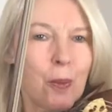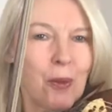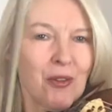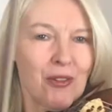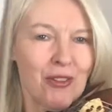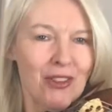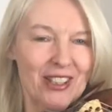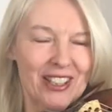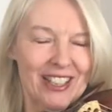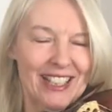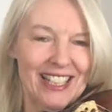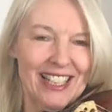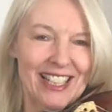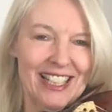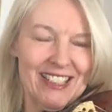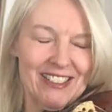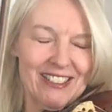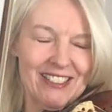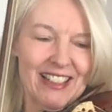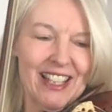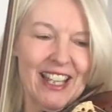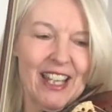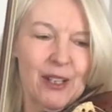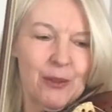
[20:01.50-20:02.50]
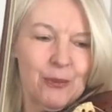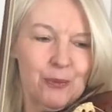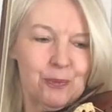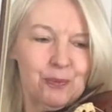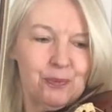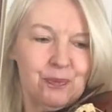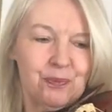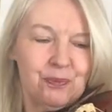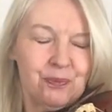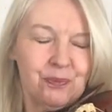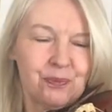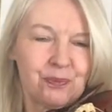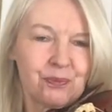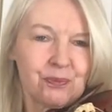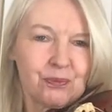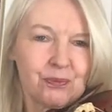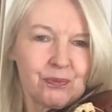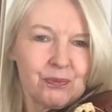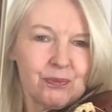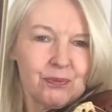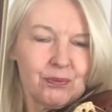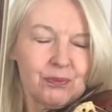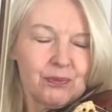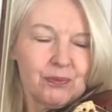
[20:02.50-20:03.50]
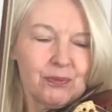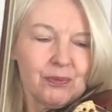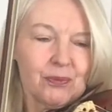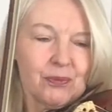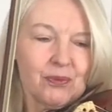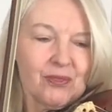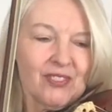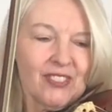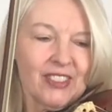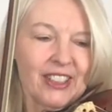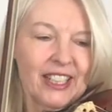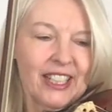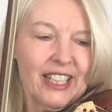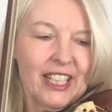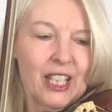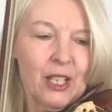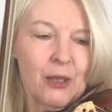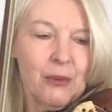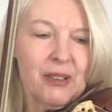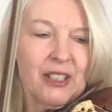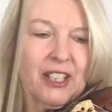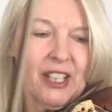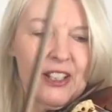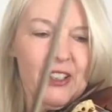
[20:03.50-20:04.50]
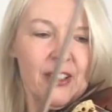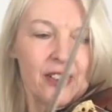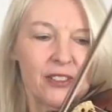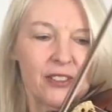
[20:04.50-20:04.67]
of the D scale. Here we go.